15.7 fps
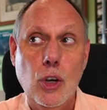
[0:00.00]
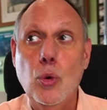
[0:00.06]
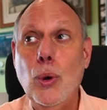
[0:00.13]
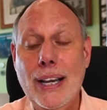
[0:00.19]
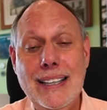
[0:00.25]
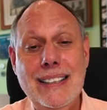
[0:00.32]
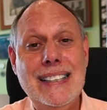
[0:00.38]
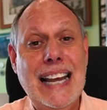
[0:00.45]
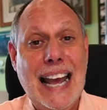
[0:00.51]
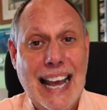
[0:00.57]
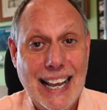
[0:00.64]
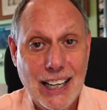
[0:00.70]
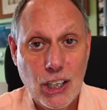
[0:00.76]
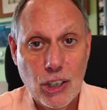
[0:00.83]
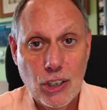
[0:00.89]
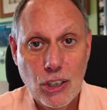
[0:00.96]
quick to
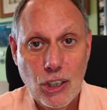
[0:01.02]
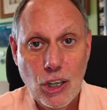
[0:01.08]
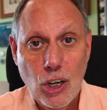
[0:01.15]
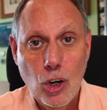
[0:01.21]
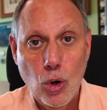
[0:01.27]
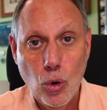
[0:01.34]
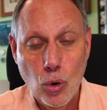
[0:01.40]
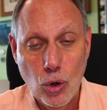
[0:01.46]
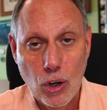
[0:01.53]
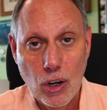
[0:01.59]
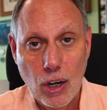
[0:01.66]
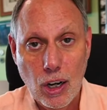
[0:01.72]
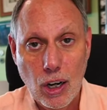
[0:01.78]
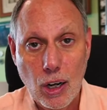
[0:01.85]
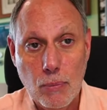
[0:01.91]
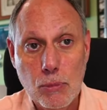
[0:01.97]
anger
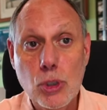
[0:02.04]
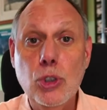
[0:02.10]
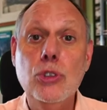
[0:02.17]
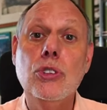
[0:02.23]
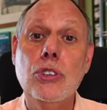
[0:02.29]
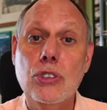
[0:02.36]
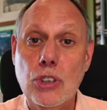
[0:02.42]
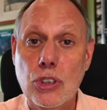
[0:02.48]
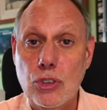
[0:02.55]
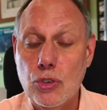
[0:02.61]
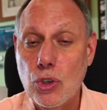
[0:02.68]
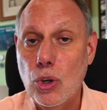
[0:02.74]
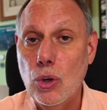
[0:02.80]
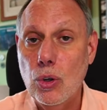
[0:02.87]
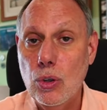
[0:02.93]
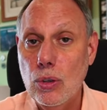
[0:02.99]
or um, loses
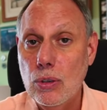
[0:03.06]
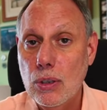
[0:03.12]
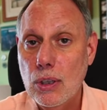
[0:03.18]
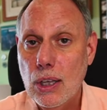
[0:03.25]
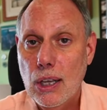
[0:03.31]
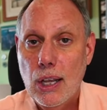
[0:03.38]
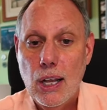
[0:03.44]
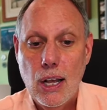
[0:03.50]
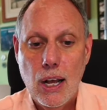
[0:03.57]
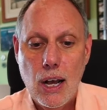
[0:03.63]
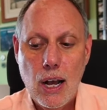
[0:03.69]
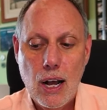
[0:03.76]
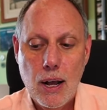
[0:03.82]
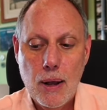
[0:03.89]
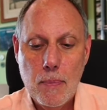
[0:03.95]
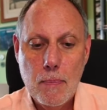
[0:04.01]
control.
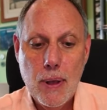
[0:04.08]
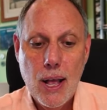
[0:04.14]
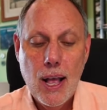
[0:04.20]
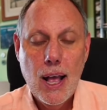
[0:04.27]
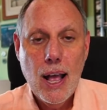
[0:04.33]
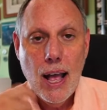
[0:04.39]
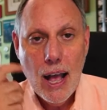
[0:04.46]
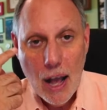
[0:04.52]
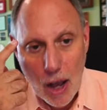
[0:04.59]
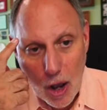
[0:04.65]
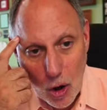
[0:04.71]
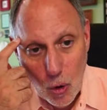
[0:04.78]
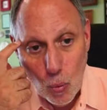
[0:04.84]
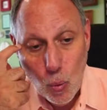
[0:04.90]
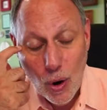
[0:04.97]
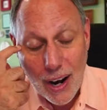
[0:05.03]
Um,
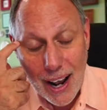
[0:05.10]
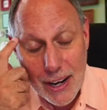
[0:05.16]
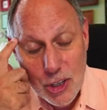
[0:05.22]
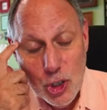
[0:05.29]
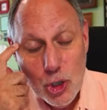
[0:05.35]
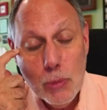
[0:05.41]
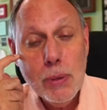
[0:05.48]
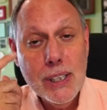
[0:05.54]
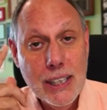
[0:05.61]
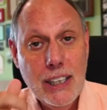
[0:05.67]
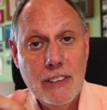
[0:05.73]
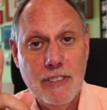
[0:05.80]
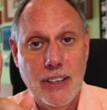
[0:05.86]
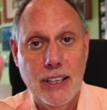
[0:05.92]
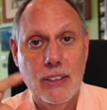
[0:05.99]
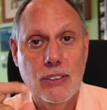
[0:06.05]
what I do
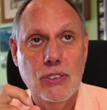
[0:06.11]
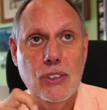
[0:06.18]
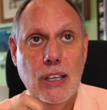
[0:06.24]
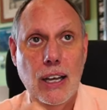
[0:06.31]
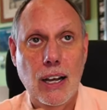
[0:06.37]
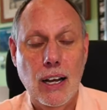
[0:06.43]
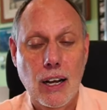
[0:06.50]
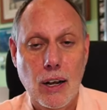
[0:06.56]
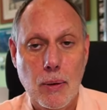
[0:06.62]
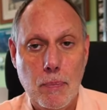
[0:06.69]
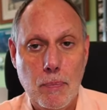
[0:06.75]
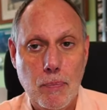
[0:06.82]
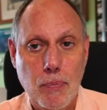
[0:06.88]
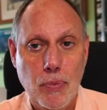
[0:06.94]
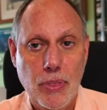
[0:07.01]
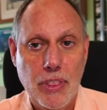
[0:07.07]
believe is
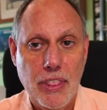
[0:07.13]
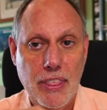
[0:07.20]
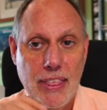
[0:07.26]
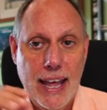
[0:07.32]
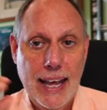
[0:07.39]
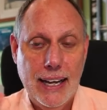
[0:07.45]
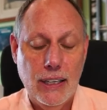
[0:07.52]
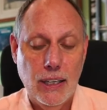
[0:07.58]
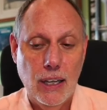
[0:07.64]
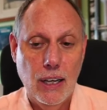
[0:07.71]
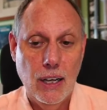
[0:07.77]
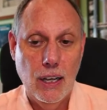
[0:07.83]
um, that